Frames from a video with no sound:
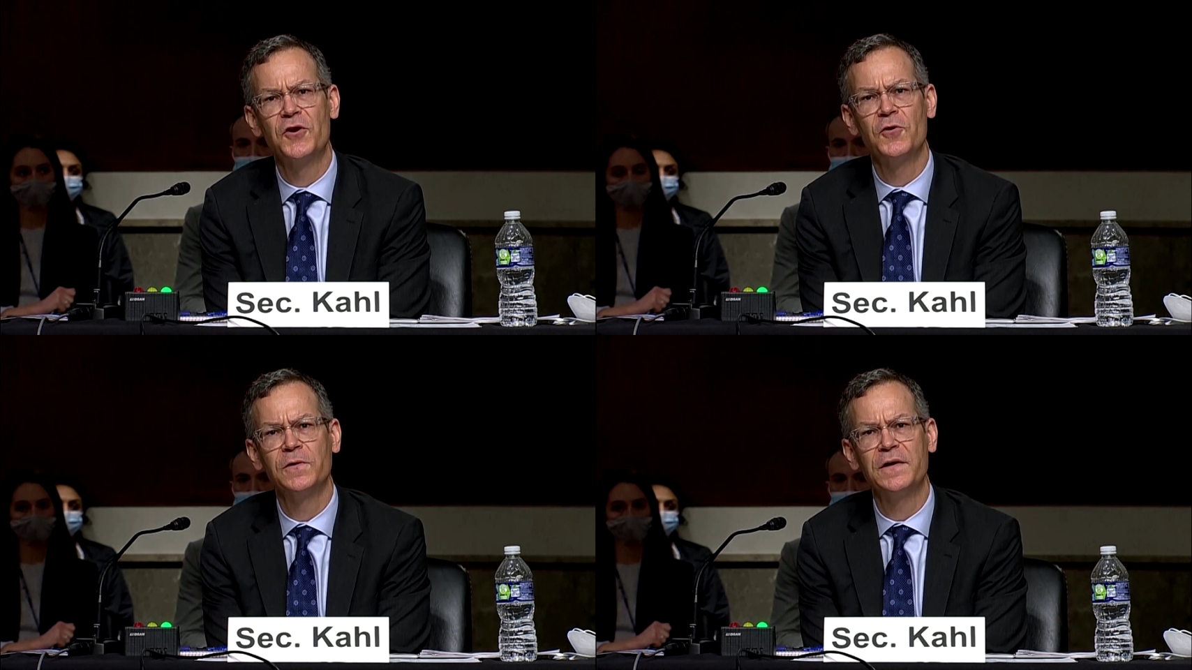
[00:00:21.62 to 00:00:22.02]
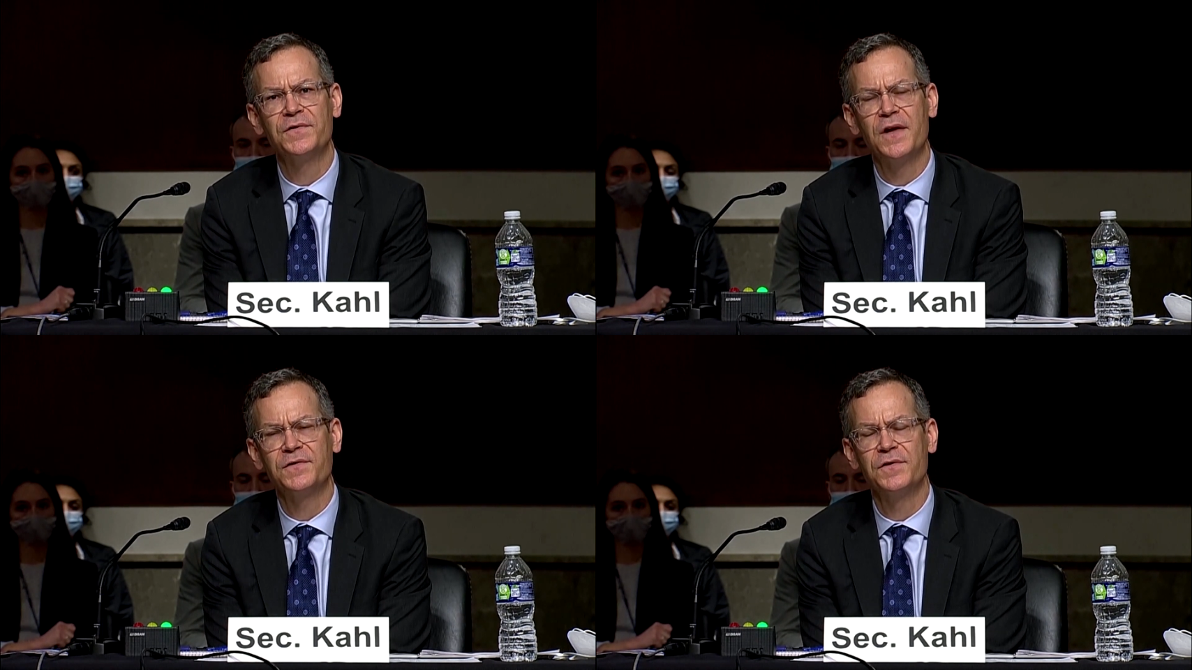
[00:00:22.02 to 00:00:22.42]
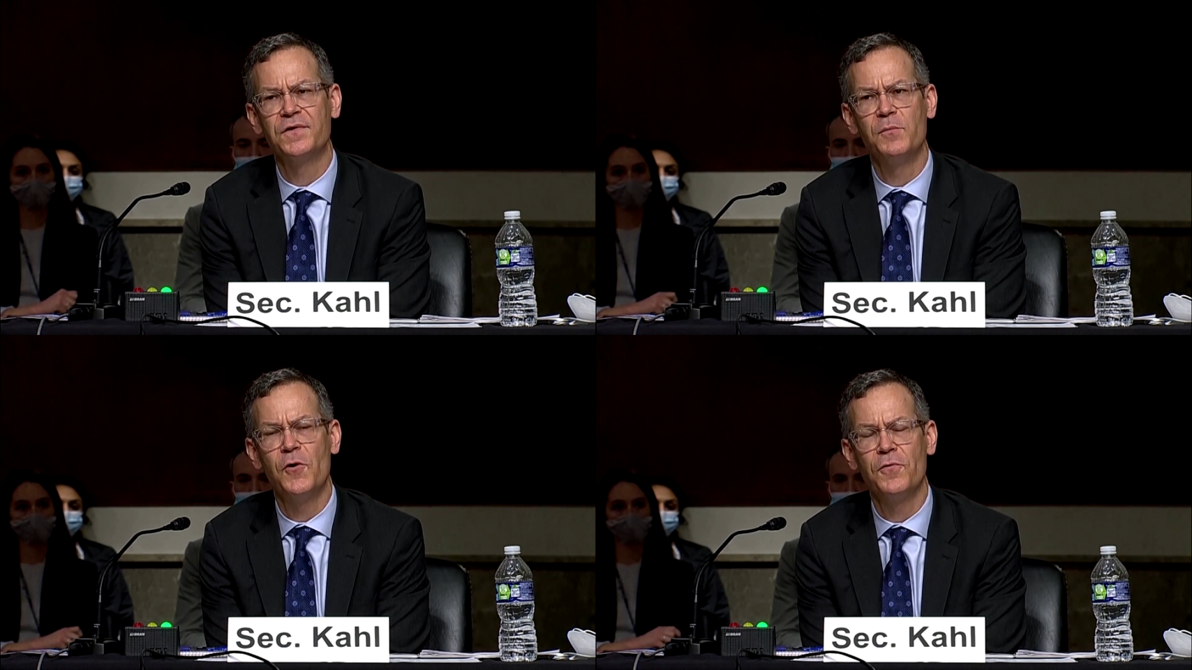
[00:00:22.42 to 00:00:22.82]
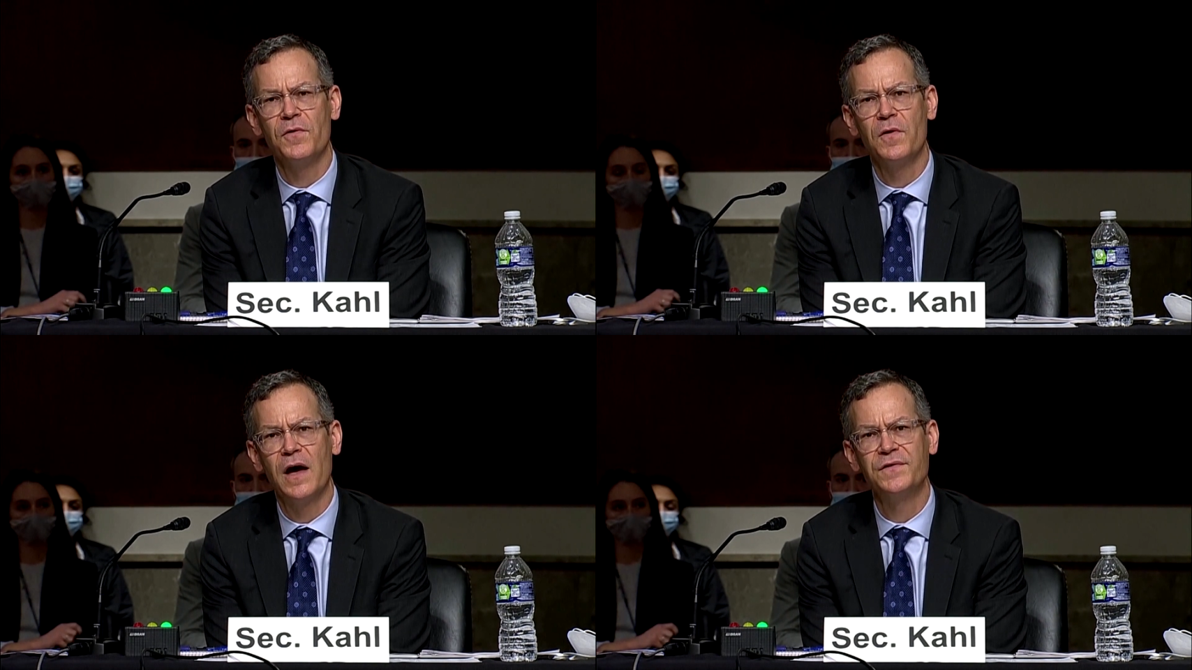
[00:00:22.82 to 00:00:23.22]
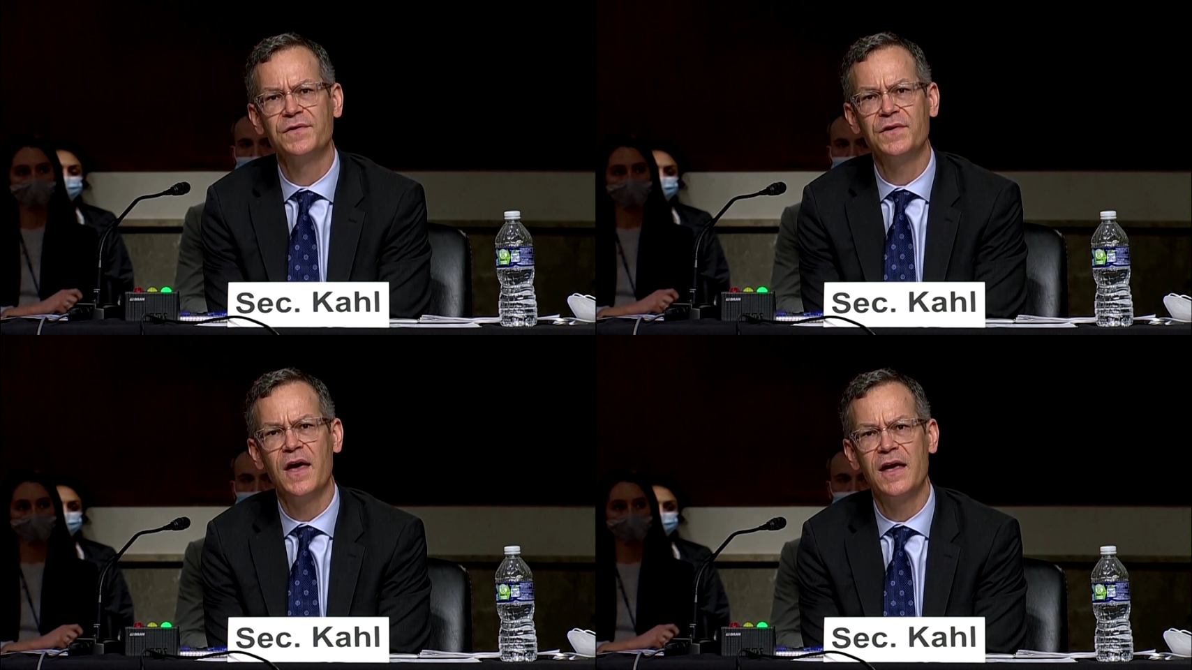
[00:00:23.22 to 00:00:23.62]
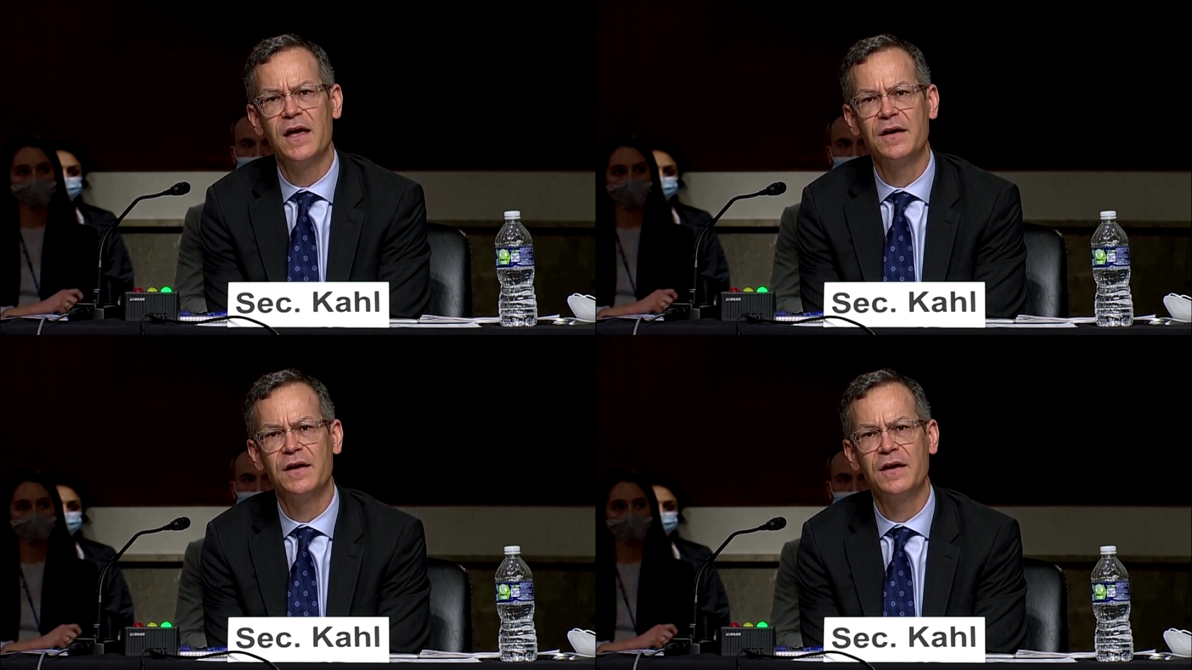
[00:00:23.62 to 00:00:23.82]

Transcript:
Speaker 1: currently assesses that both ISIS K